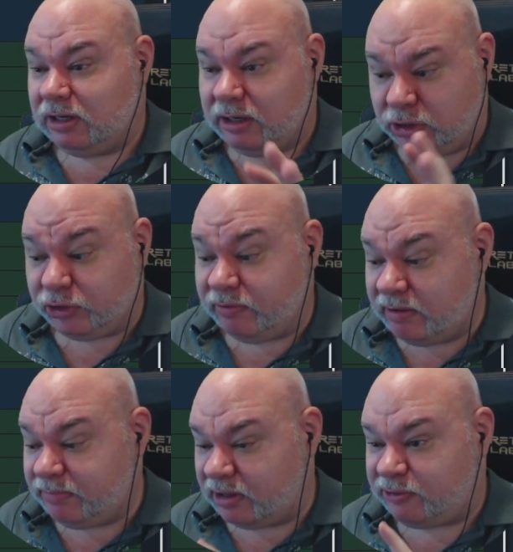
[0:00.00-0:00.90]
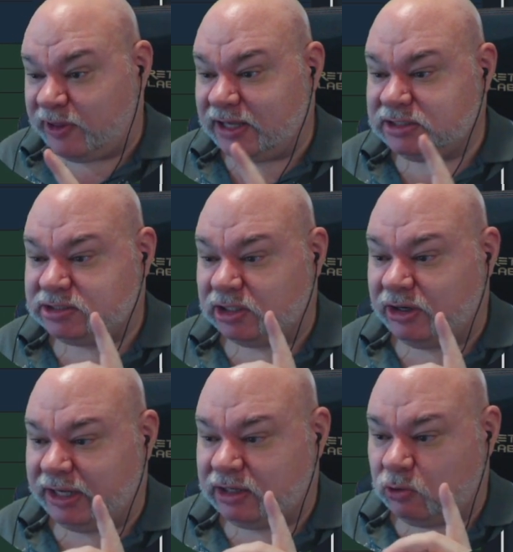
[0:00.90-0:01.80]
You got to remember things
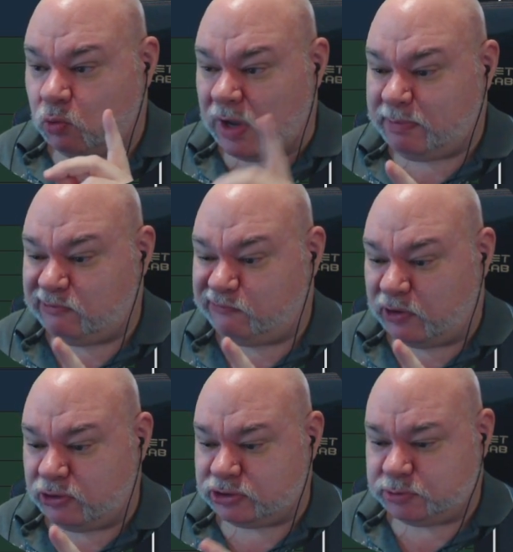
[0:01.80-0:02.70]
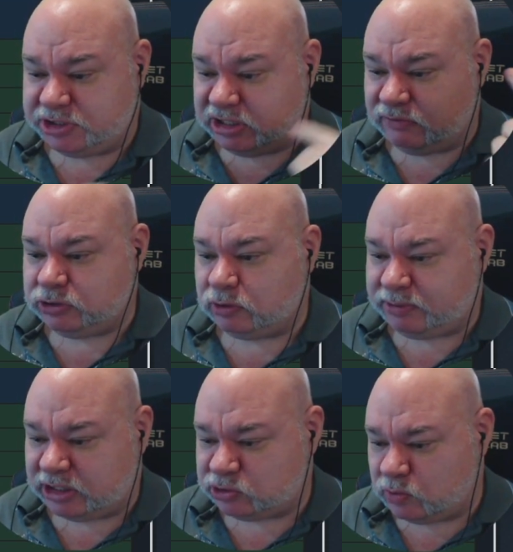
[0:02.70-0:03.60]
like weapon focus, which gives you a
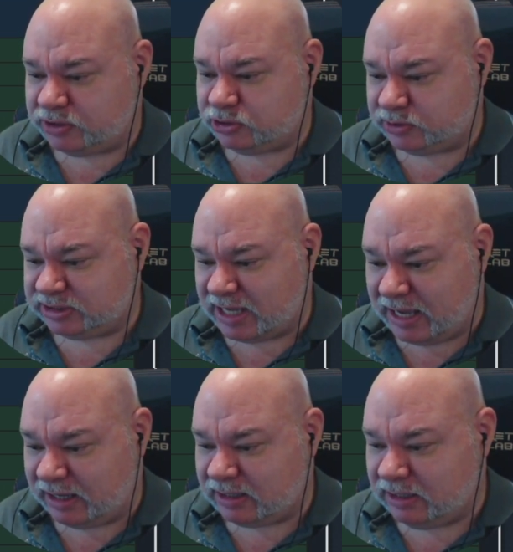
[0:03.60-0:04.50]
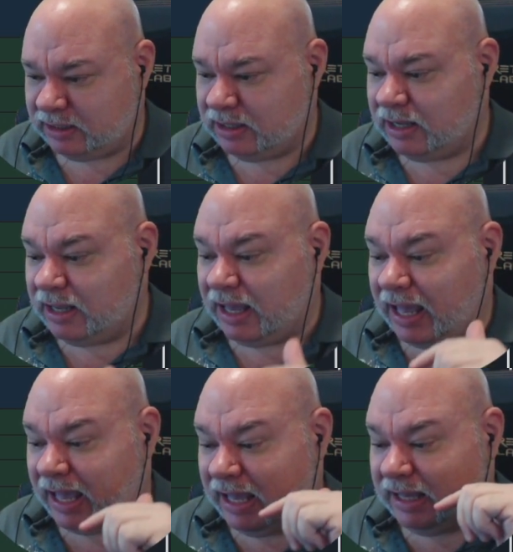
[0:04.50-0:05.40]
+1 to attack,
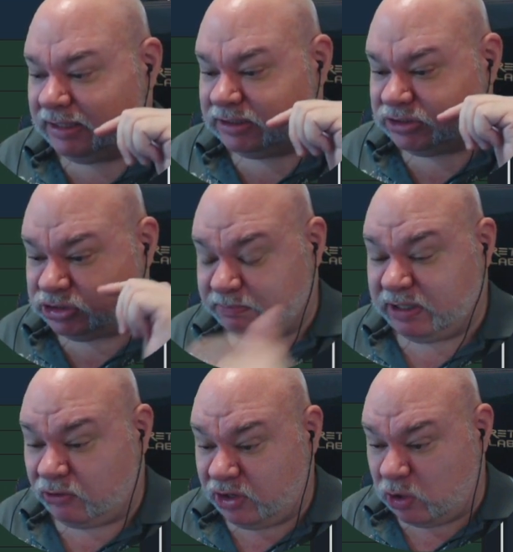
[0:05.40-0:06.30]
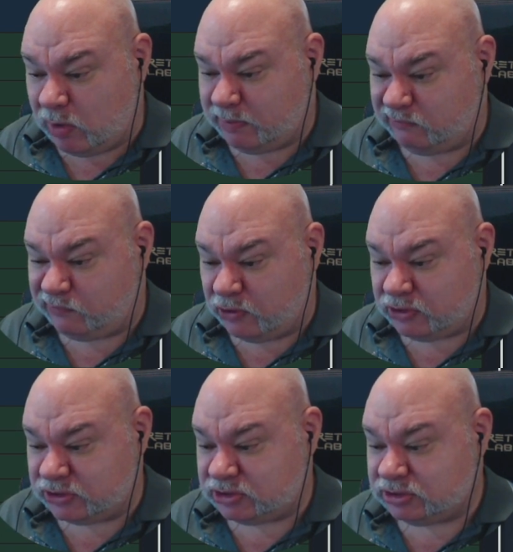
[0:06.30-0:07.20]
and superior weapon
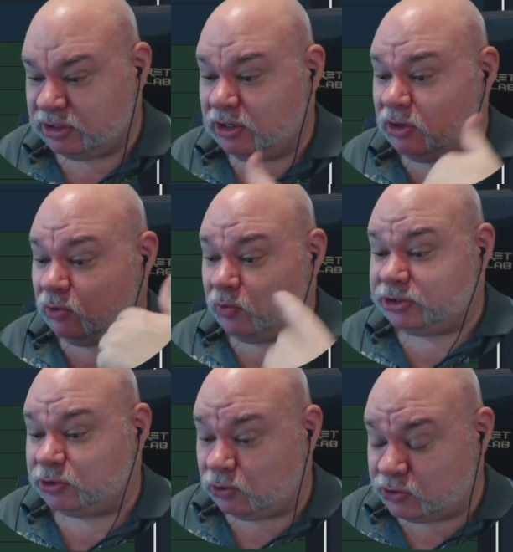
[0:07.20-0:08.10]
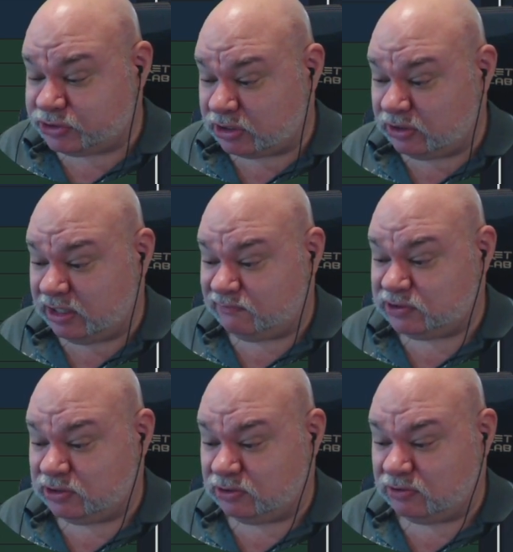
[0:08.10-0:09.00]
focus, which also gives
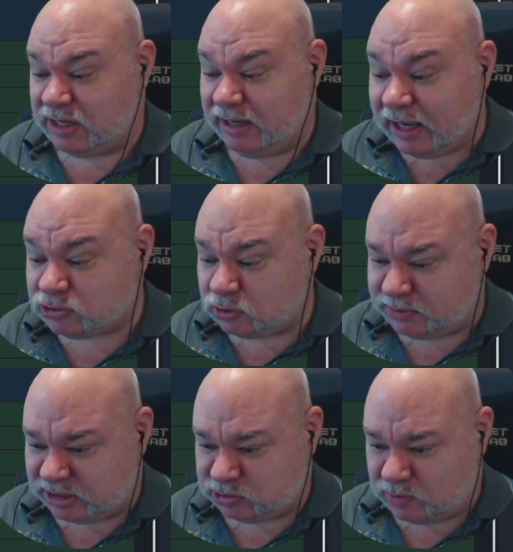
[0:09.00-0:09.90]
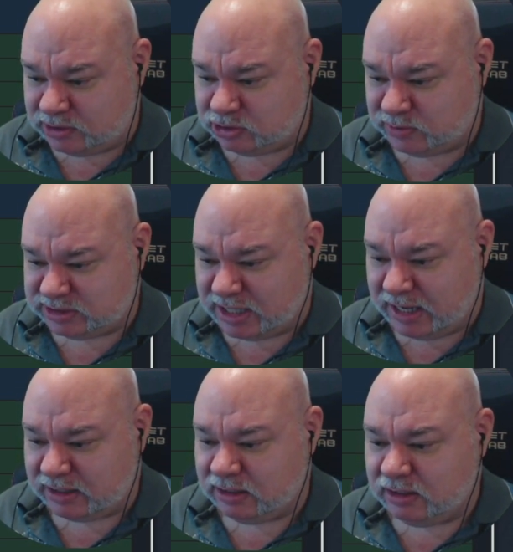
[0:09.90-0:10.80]
you an extra +1 to attack.